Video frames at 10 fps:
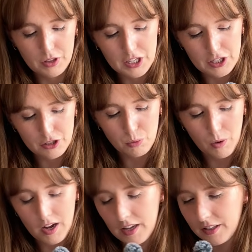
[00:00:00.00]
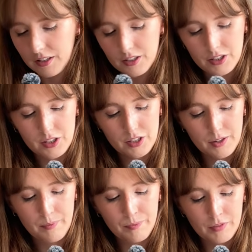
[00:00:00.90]
these ones,
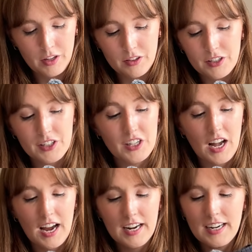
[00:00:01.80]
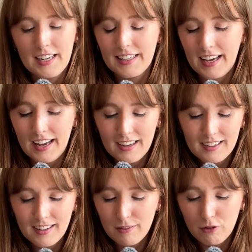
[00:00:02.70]
the design
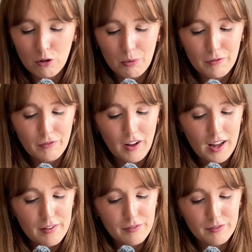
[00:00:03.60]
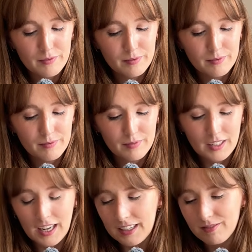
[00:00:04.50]
again, 4.5.
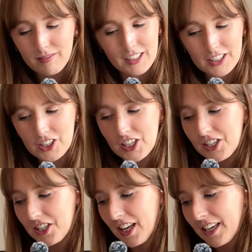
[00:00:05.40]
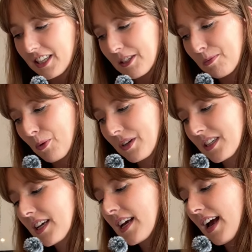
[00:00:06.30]
Can't really change that at this
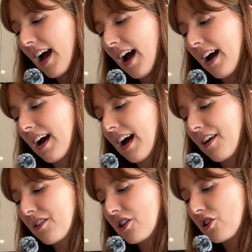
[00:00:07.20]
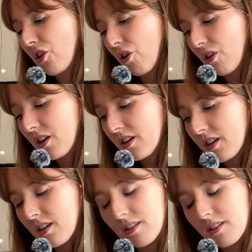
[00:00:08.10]
point. And the yarn